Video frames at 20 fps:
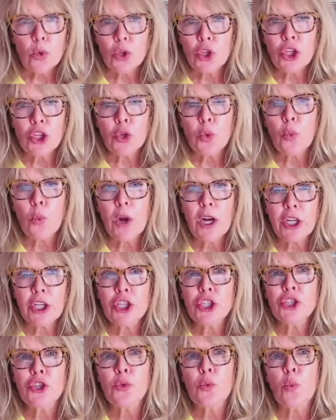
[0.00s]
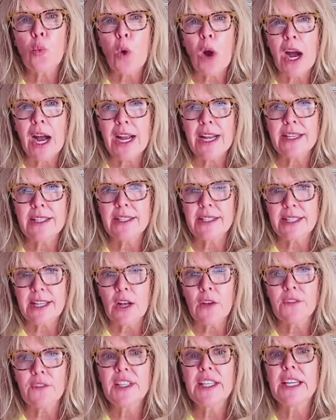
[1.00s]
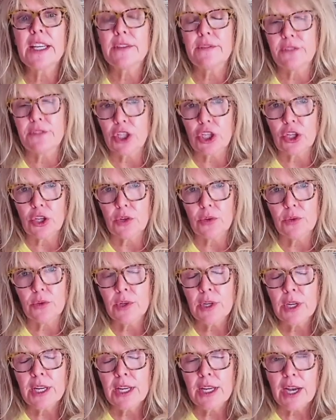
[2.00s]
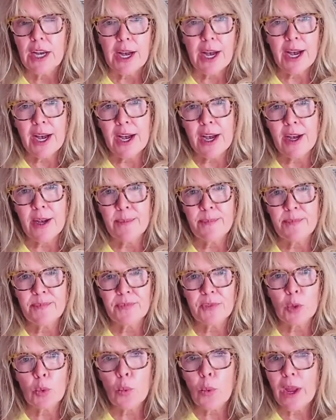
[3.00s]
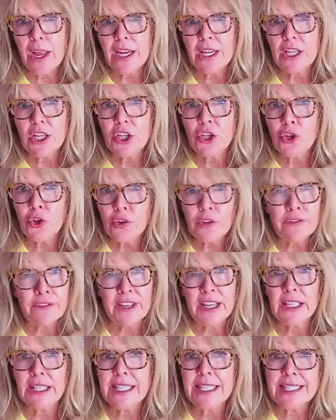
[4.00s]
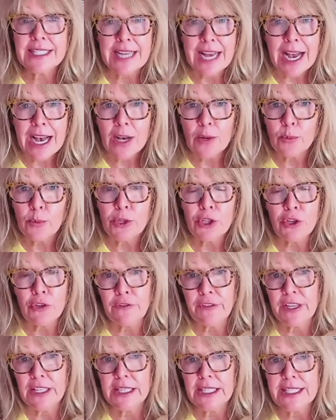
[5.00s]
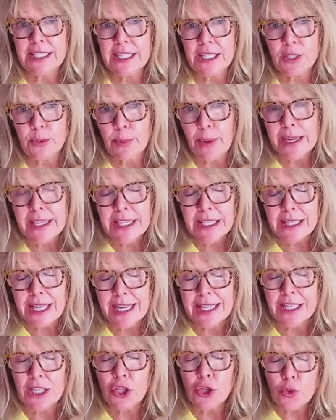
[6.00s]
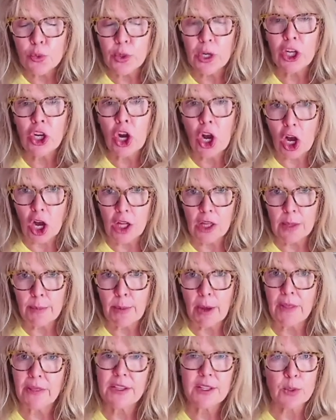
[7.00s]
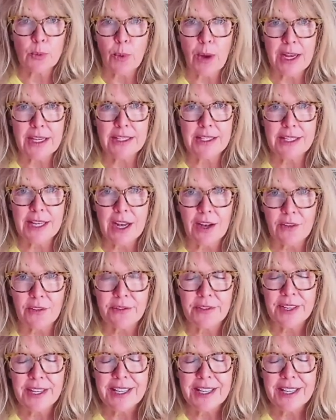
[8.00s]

you know, what could your wise self give to you? Um, when you're feeling down, when you're feeling dysregulated, you can call upon this wise self